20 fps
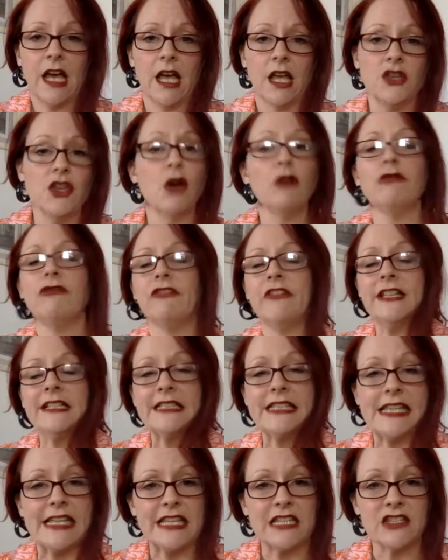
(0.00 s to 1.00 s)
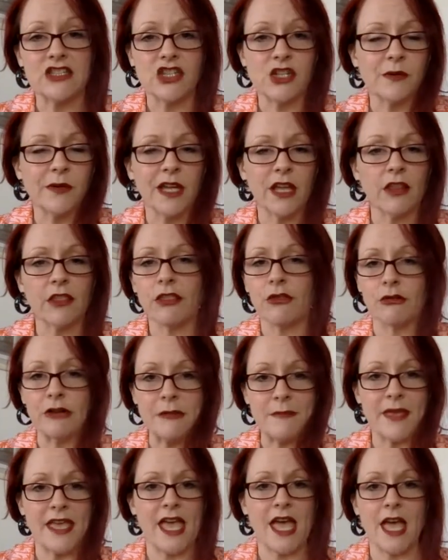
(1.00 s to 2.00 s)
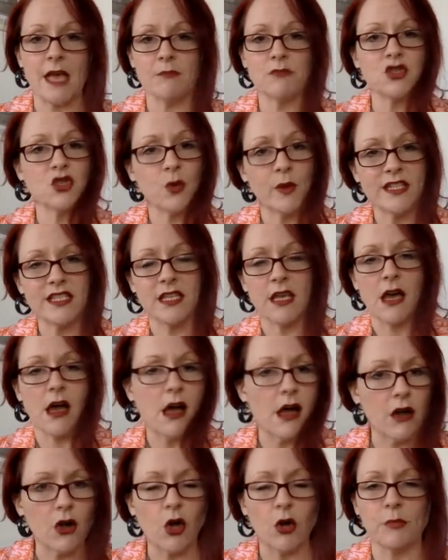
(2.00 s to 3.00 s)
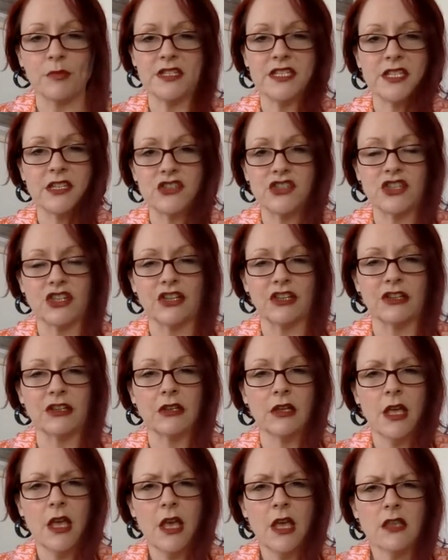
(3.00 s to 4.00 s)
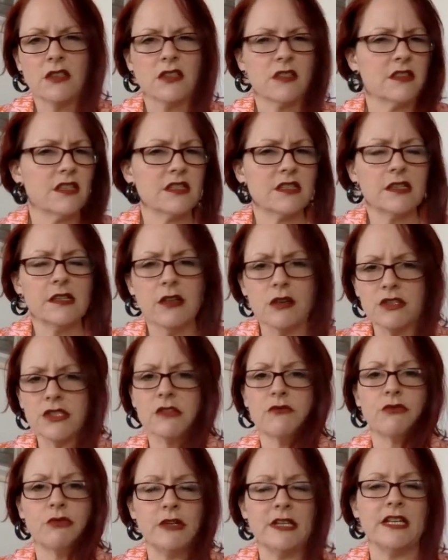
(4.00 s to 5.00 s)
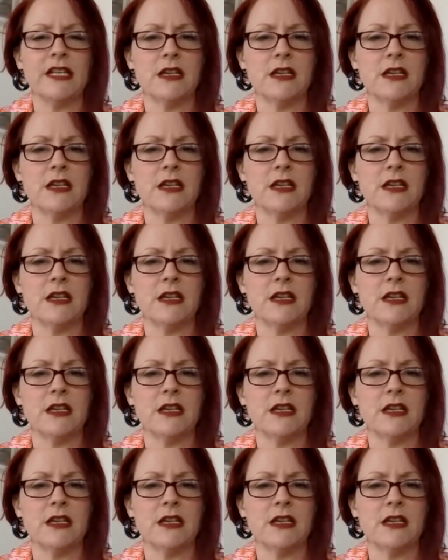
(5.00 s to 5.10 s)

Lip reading: Noel Fielding is doing a 3 p.m. Twitter art competition. So there's lots of really